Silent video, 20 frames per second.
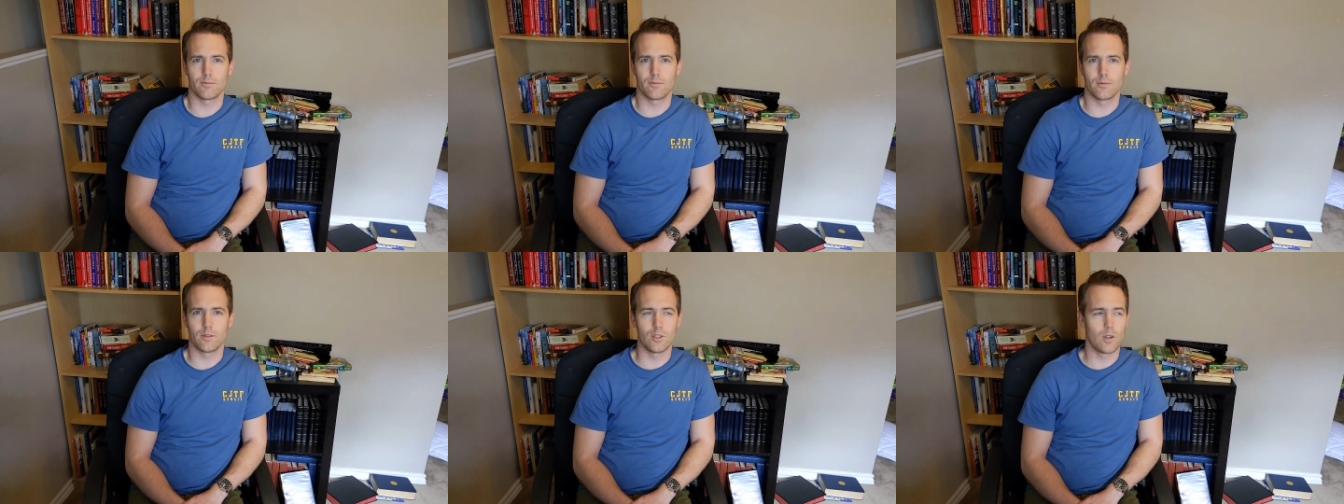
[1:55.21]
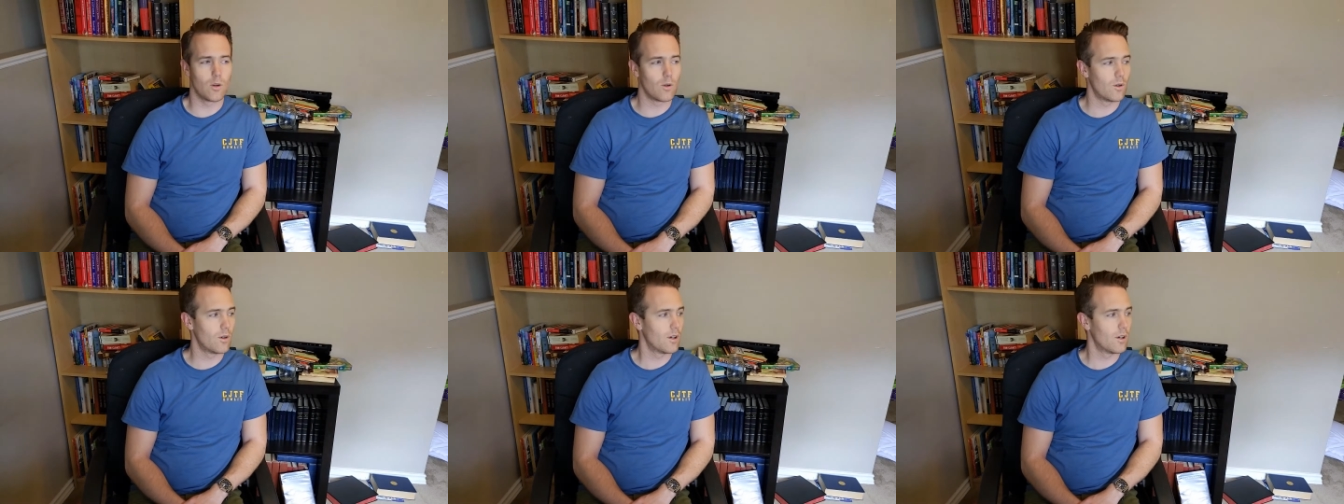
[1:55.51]

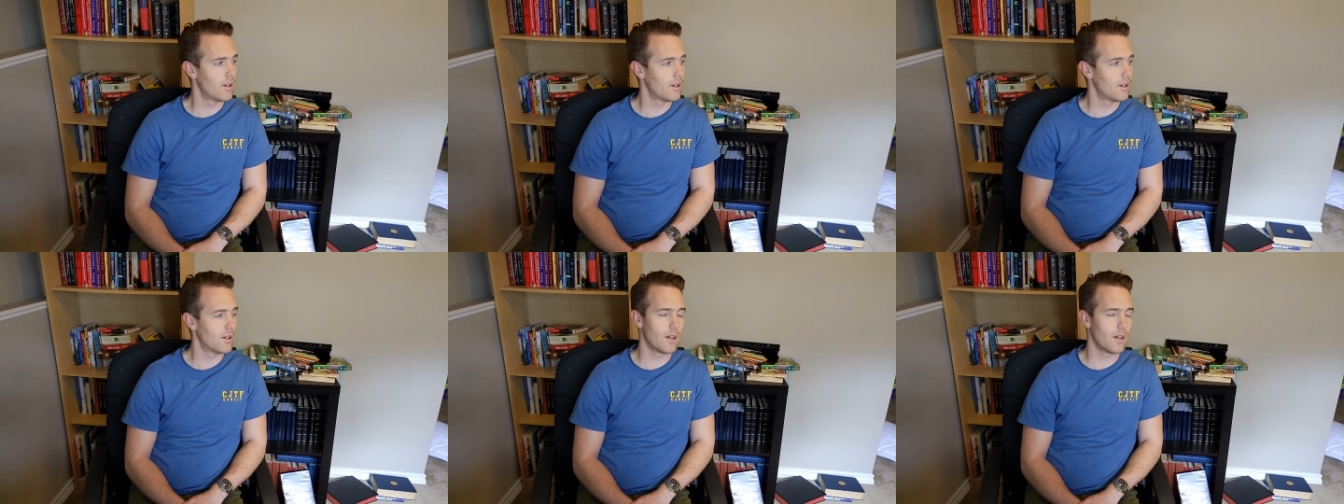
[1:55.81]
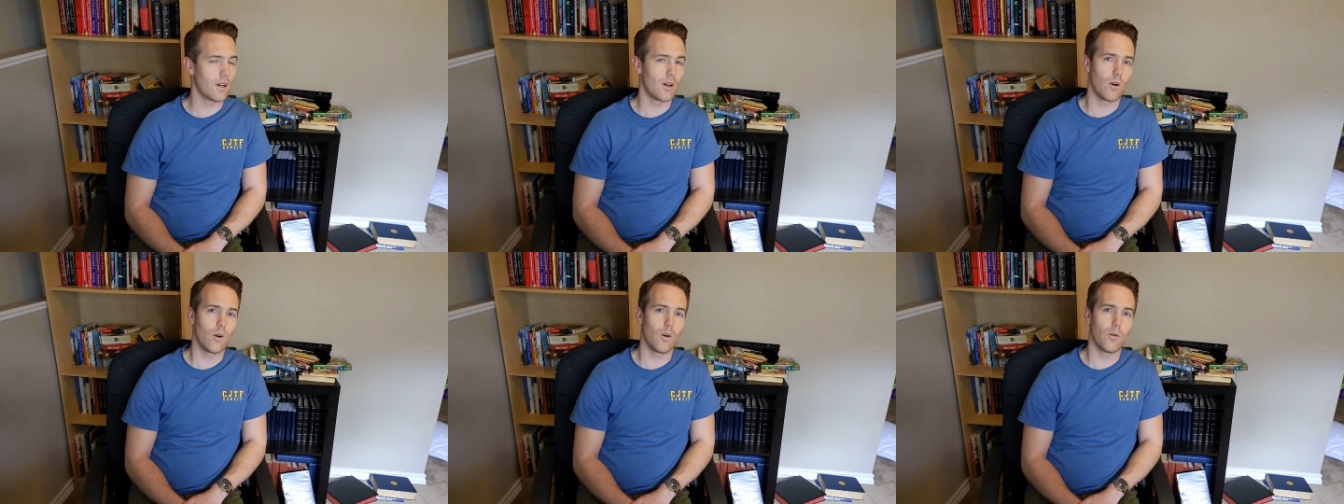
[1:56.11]
know
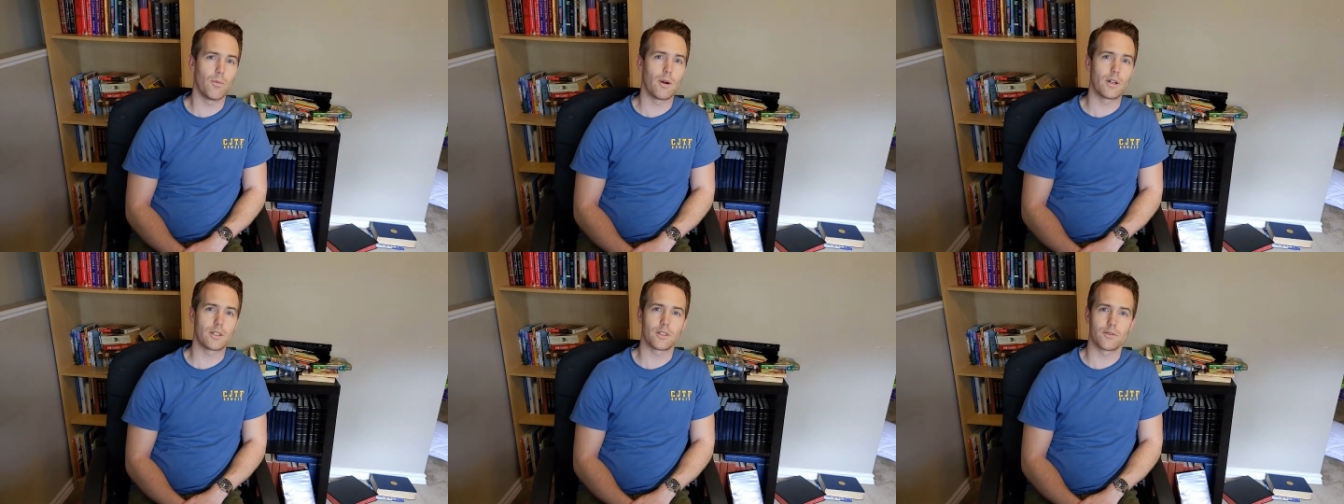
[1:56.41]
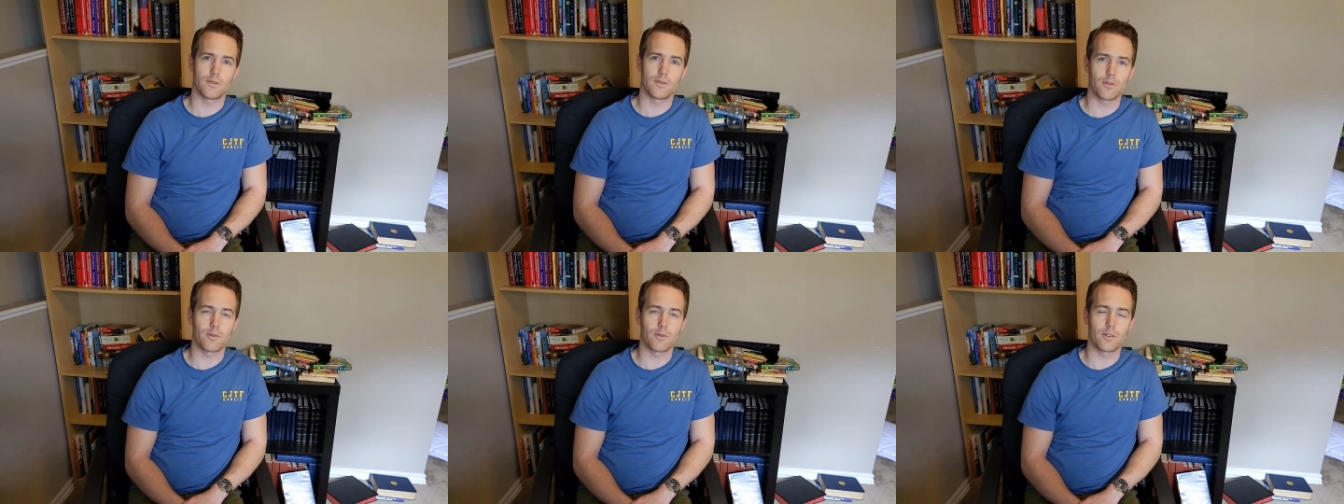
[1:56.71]
a whole bunch
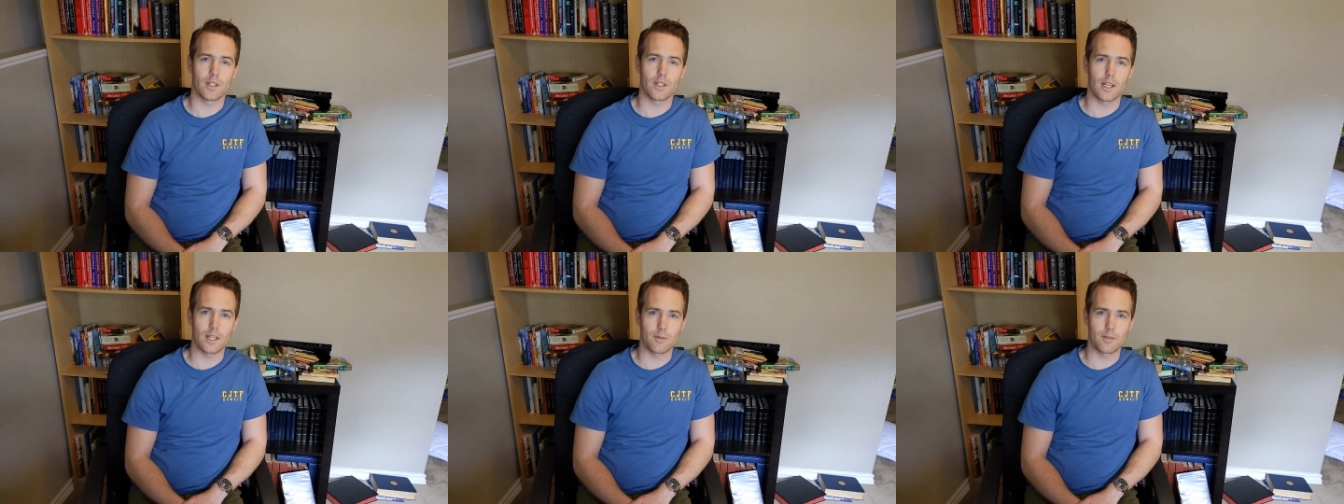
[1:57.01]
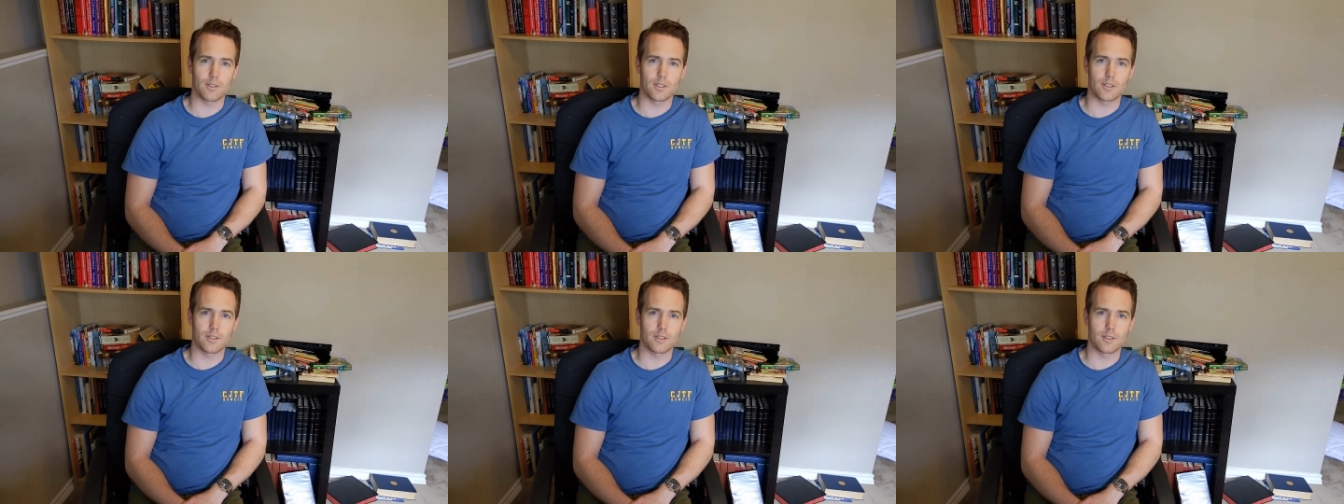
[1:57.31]
of different
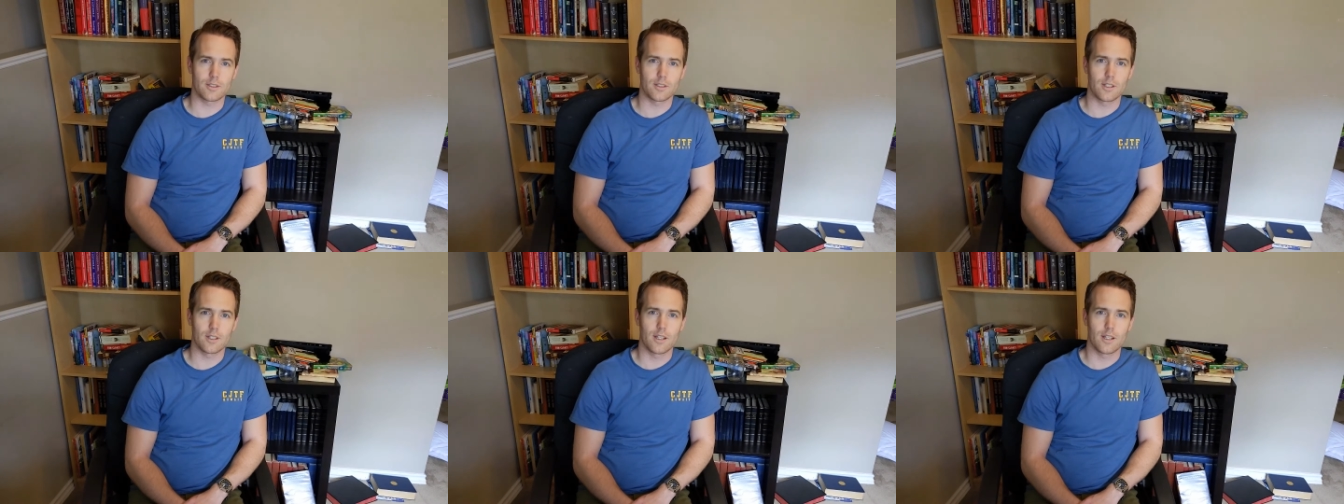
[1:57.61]
languages,